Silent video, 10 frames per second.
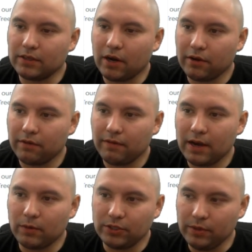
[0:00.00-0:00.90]
It's harder to
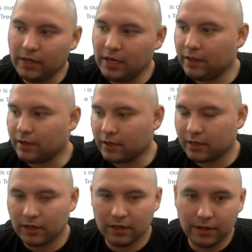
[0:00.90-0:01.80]
find what you need.
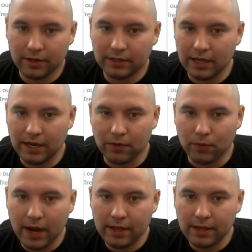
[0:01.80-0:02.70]
There isn't any
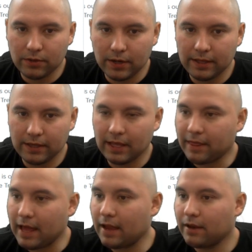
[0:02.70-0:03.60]
ratings or anything
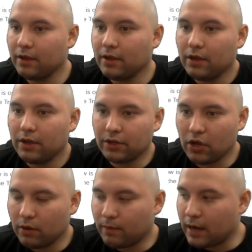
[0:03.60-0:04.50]
like that to
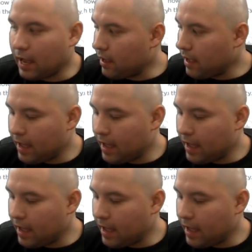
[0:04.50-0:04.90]
go by.